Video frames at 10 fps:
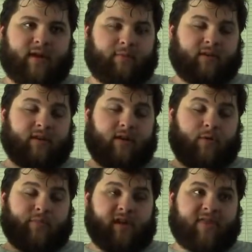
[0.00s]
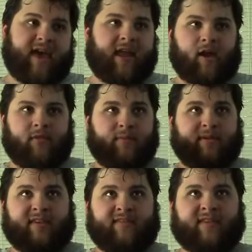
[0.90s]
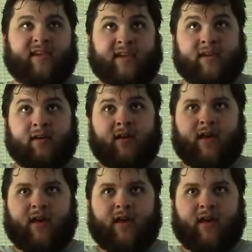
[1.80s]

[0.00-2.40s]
I'm going to go play that on the PC.